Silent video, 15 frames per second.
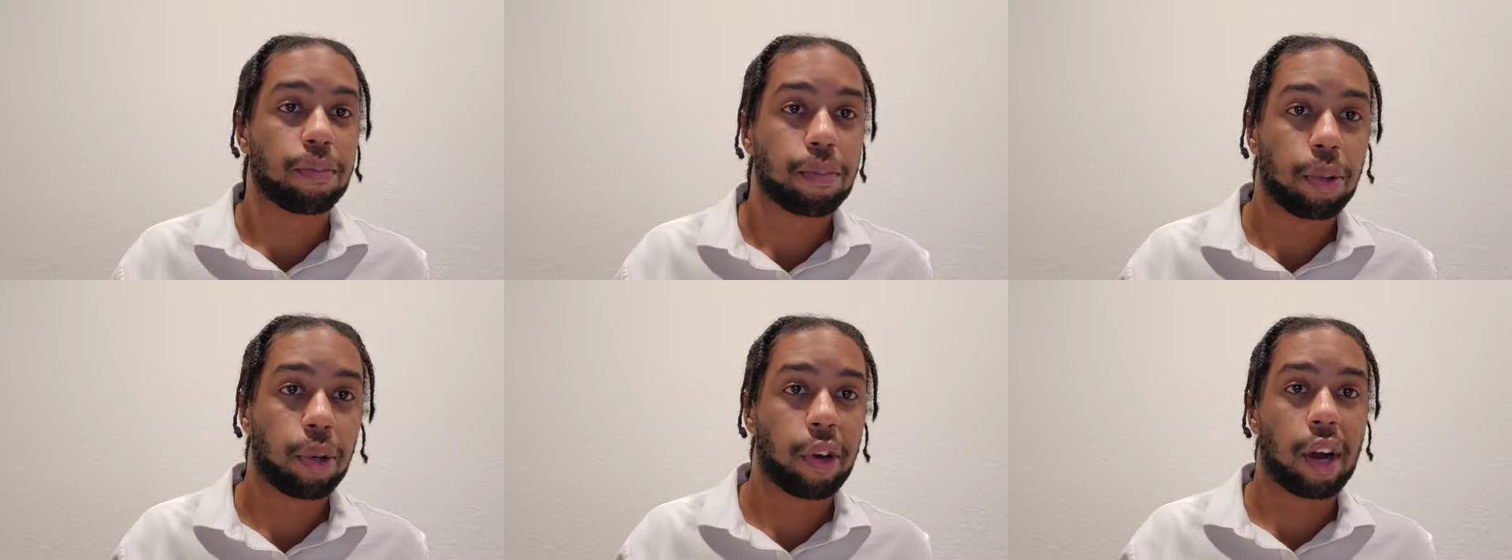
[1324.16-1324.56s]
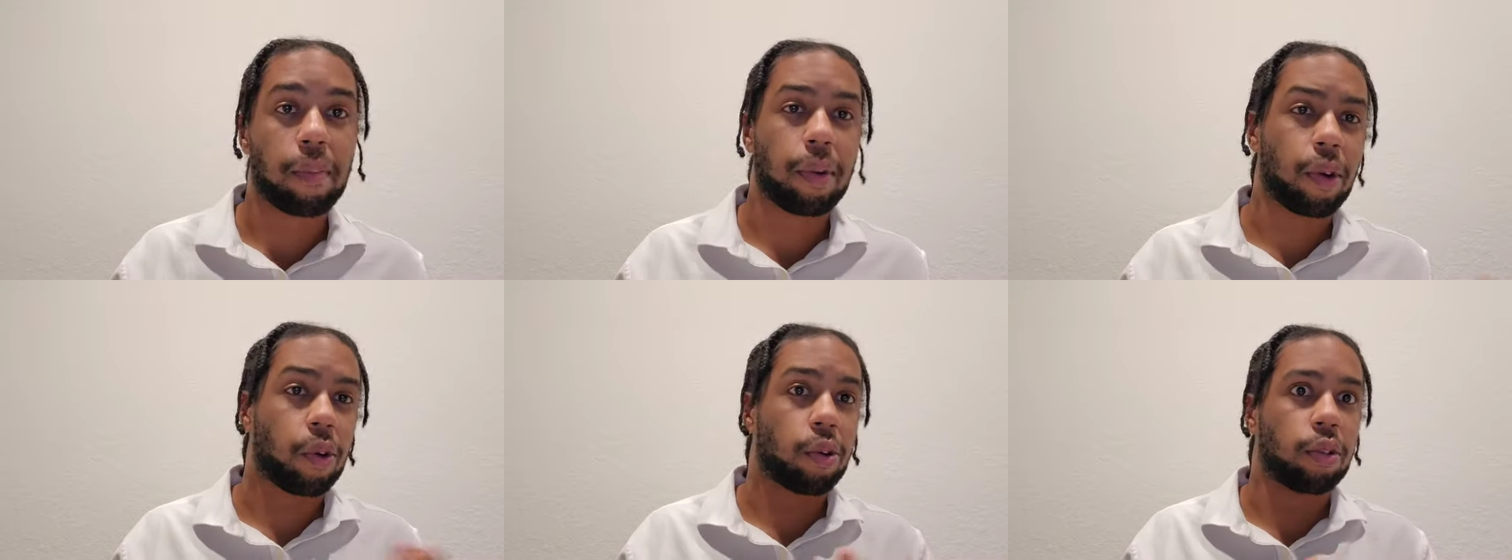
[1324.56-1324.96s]

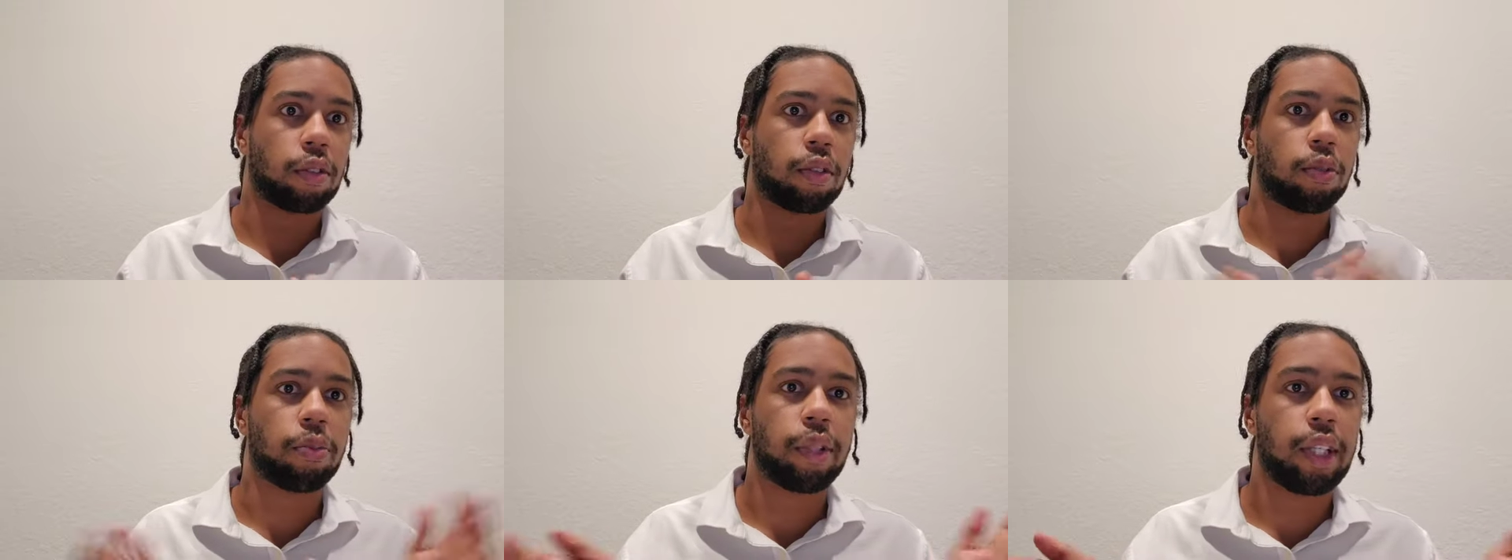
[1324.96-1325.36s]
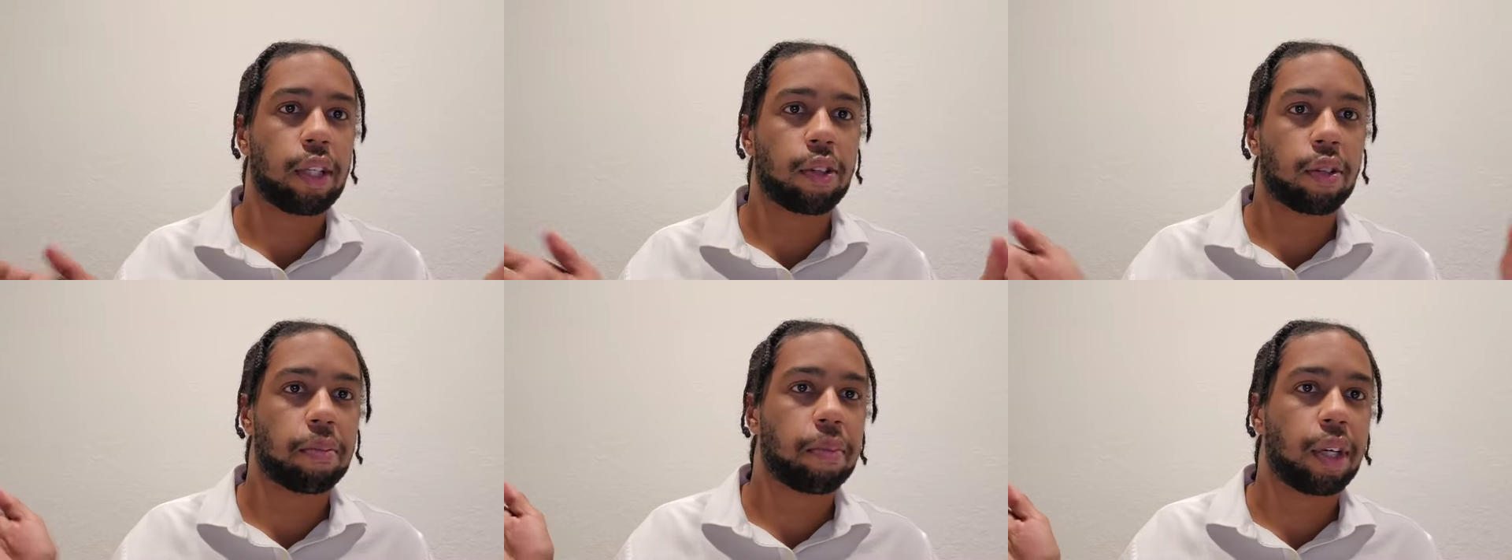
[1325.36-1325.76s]
programming, or a week or
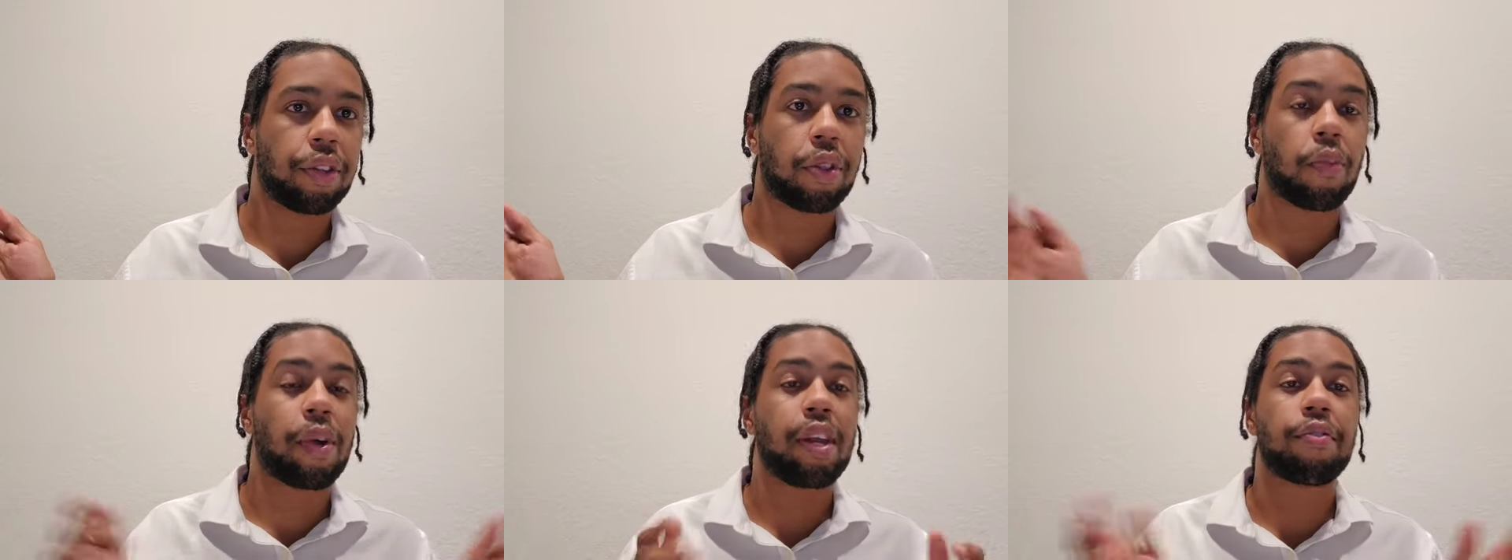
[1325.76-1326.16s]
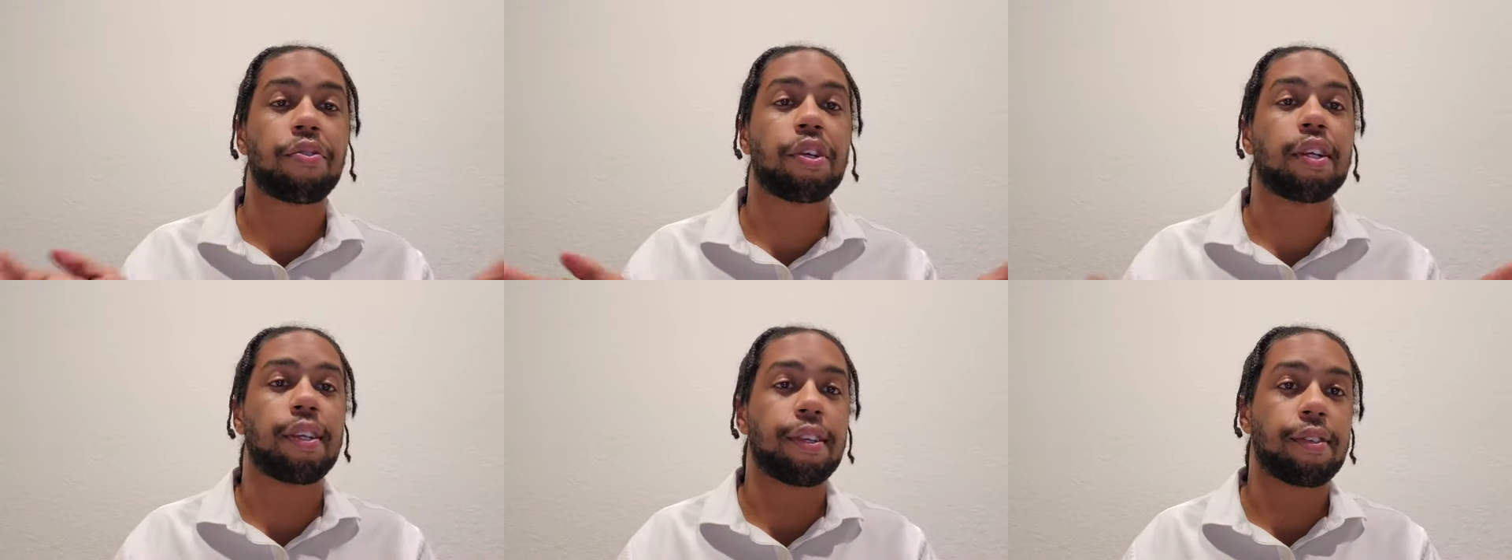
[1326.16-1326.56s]
a month, whatever
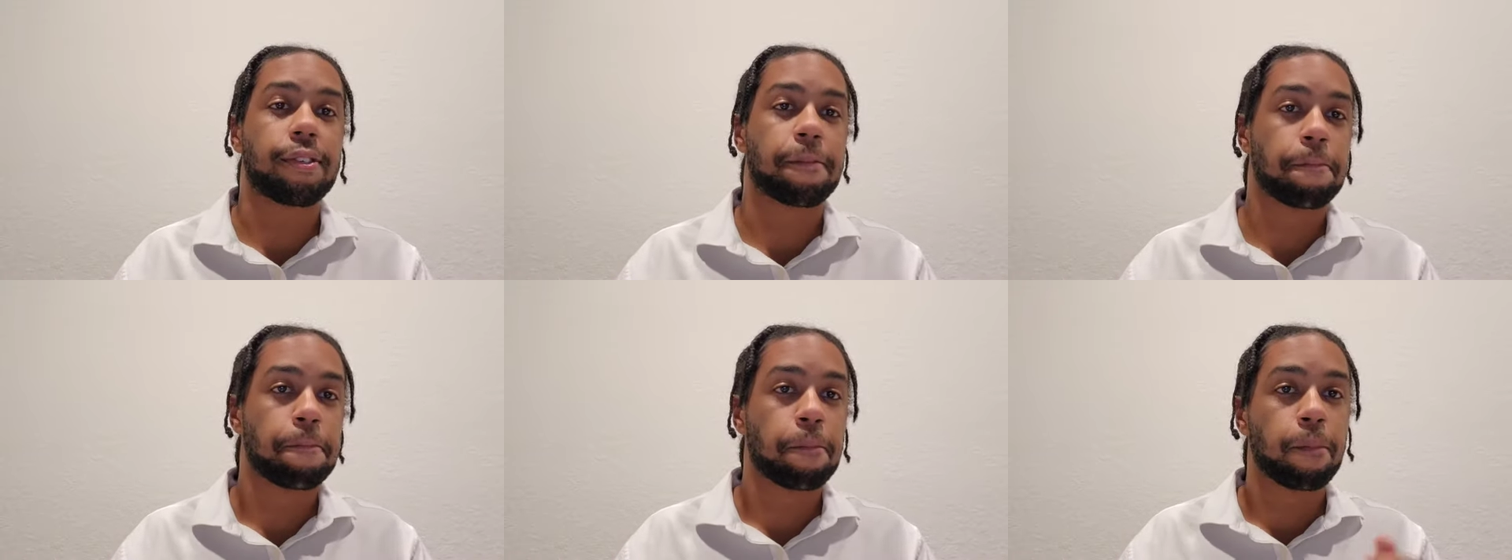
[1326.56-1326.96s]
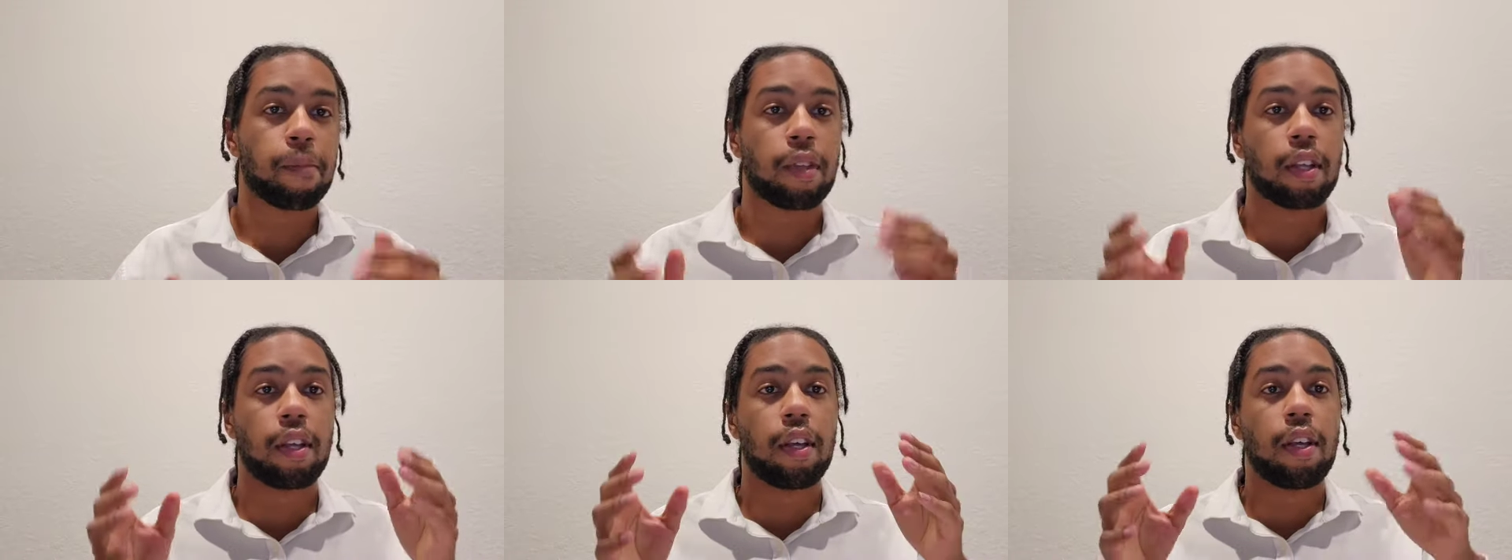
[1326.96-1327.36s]
it is.
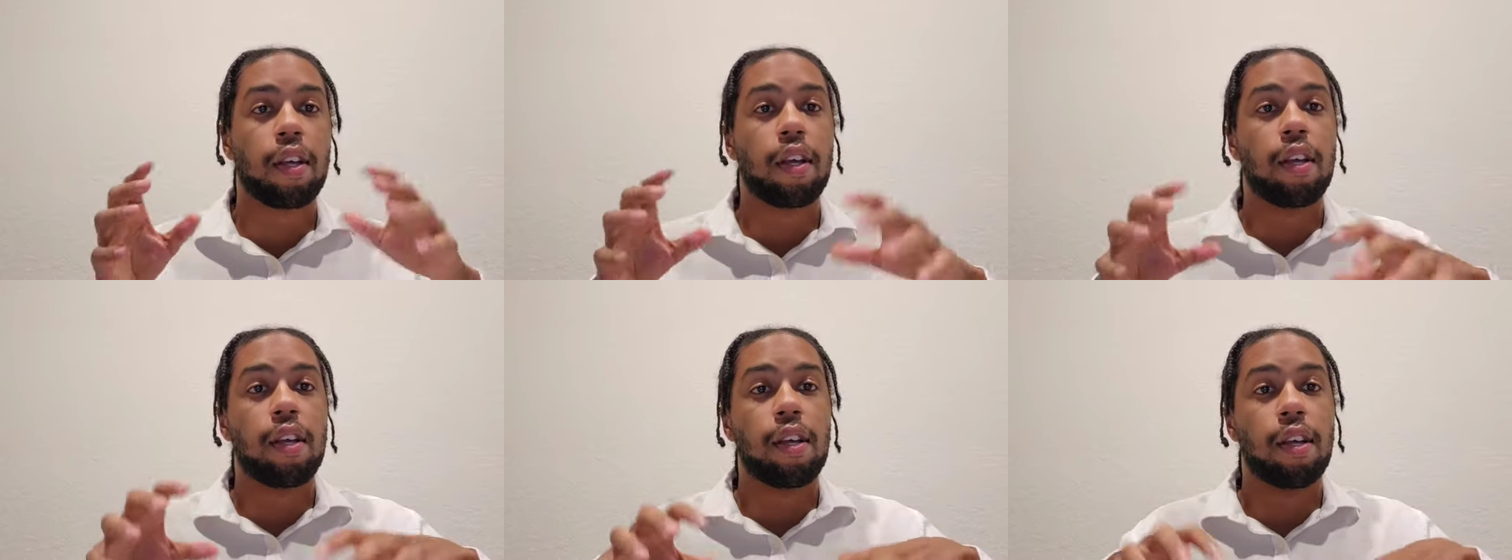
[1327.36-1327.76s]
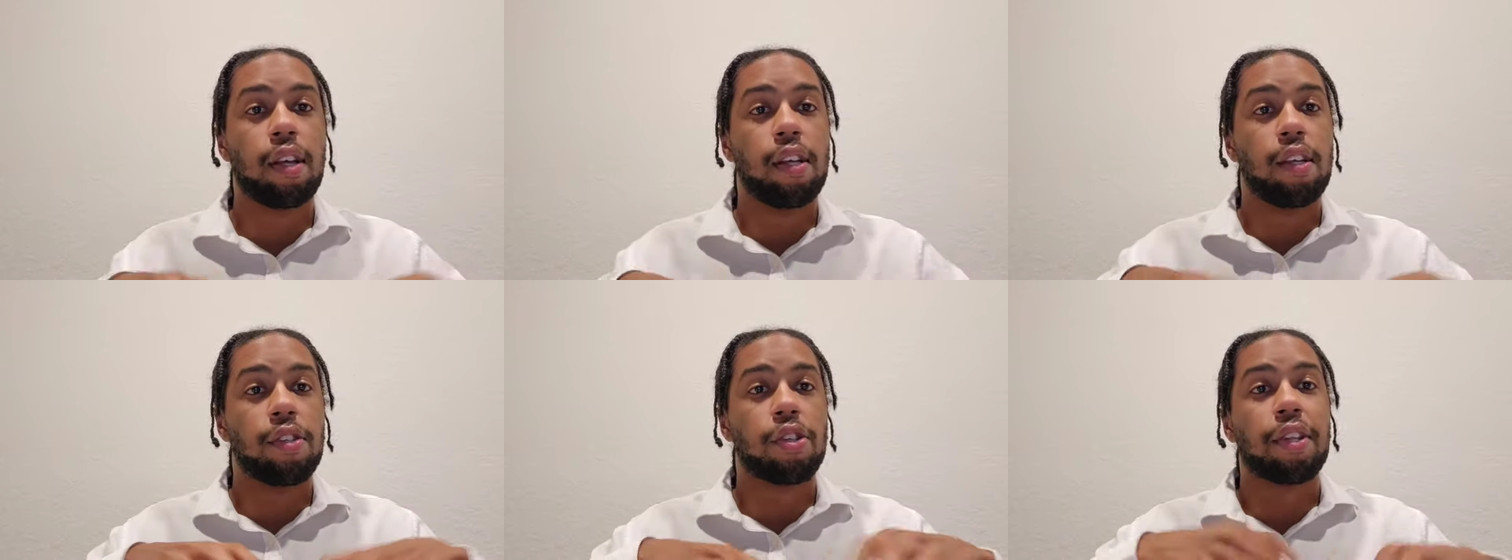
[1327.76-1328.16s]

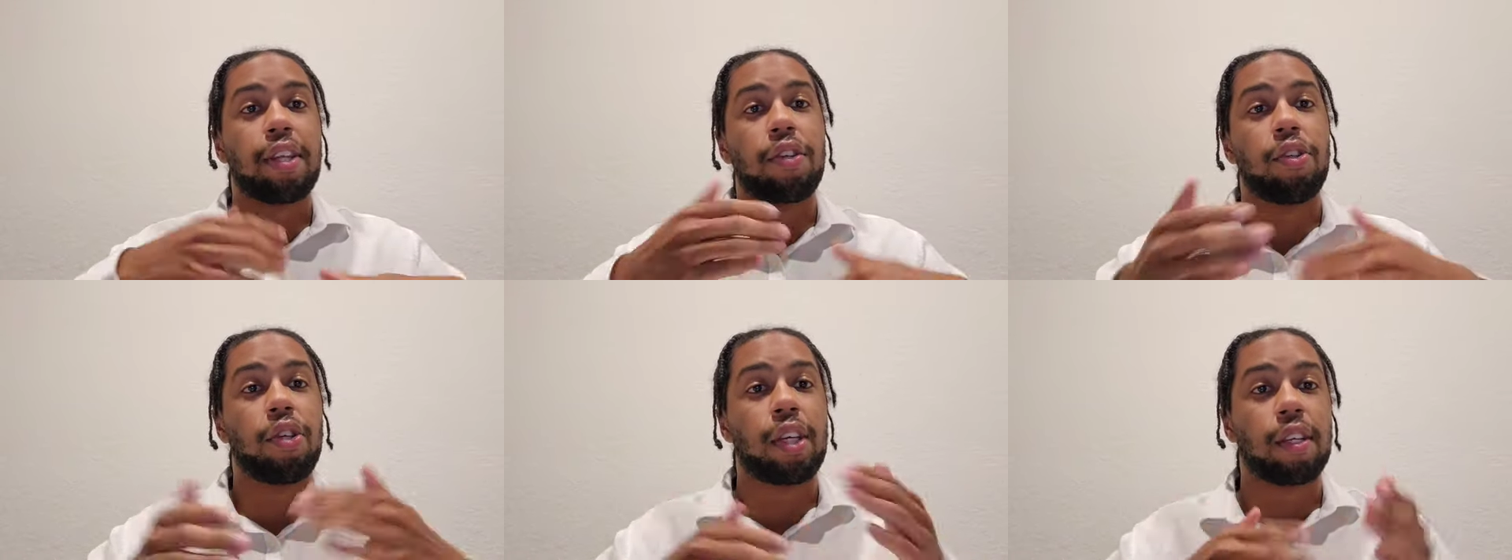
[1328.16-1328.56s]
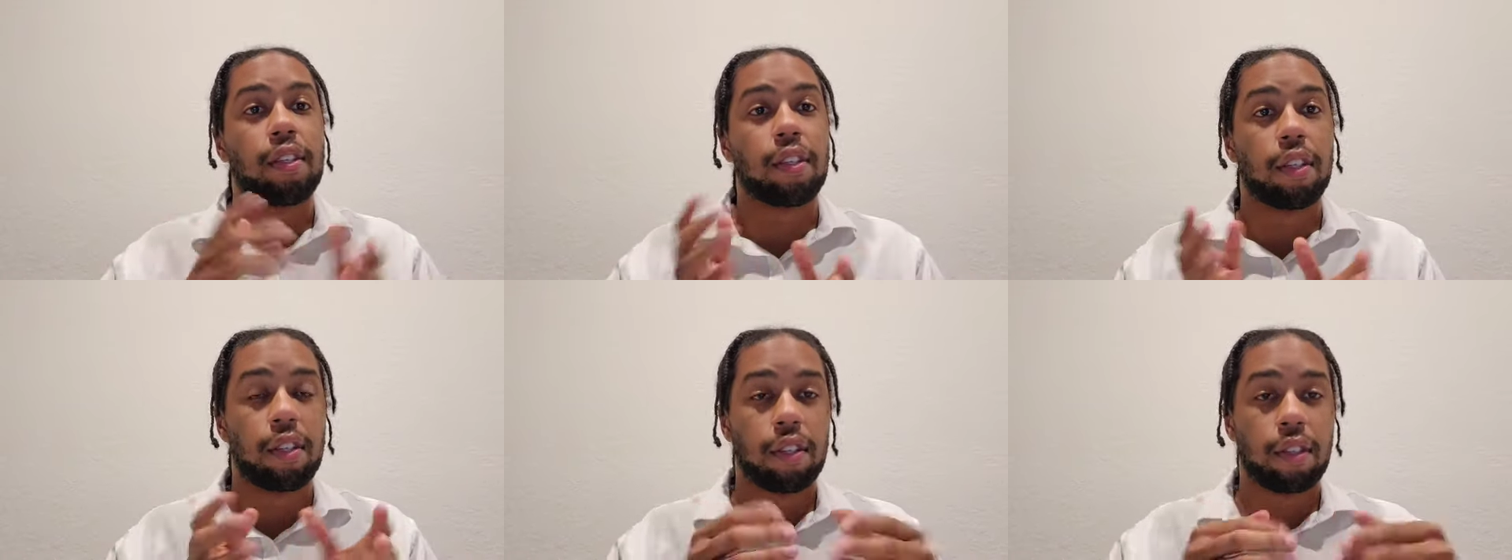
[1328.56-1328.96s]
So then you can